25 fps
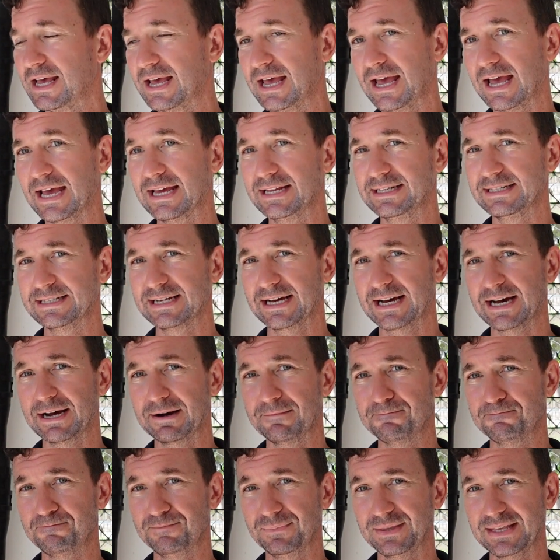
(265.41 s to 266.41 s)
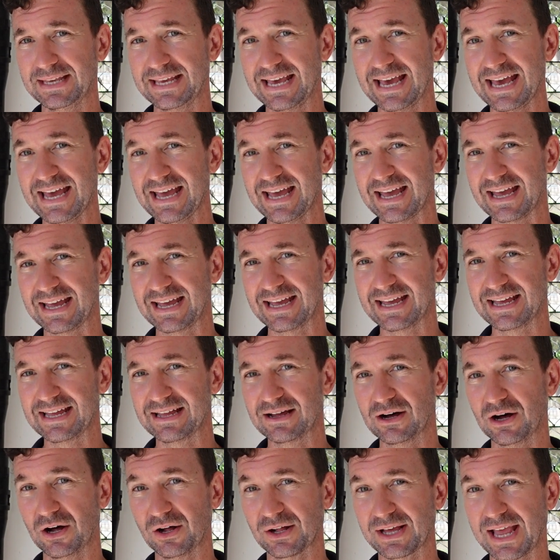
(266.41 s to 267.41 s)
And yeah,
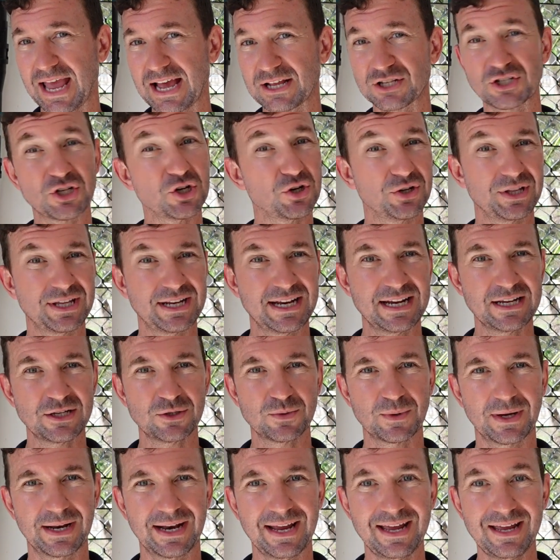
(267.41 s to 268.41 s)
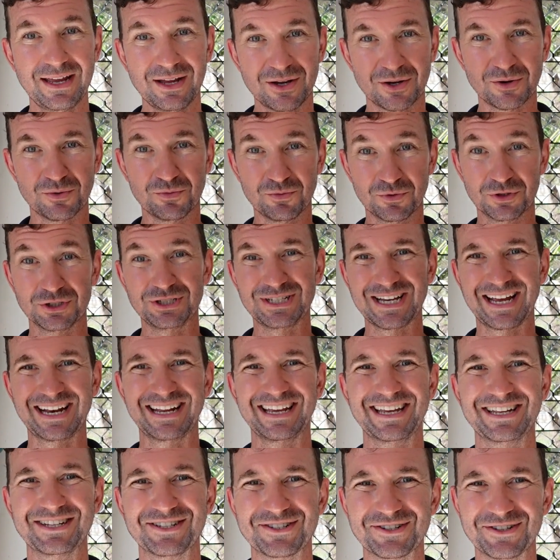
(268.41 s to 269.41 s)
I'll catch you on the next one, eh? We'll chat
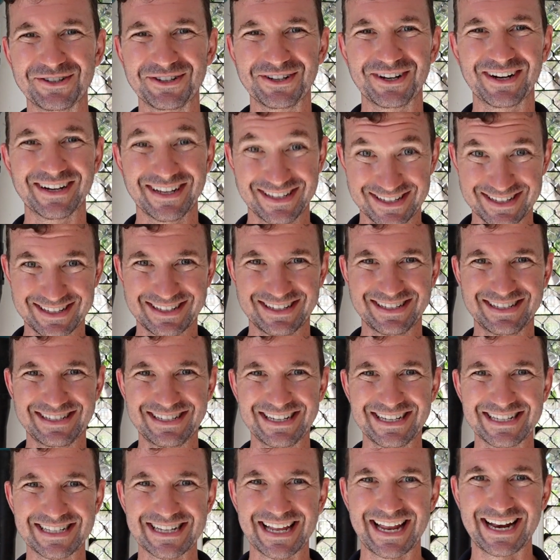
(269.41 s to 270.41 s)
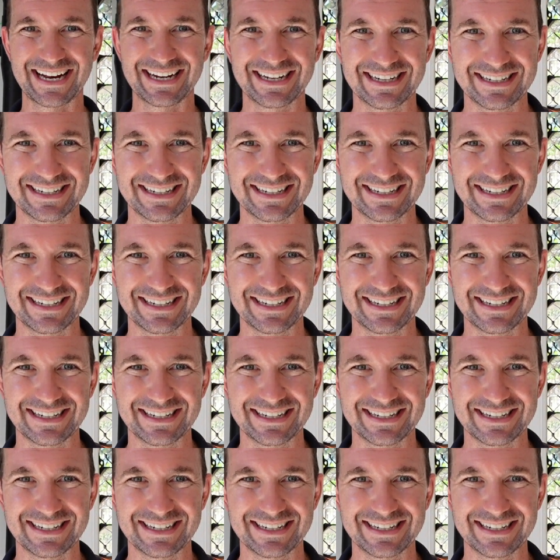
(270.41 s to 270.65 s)
again soon, guys. See you later.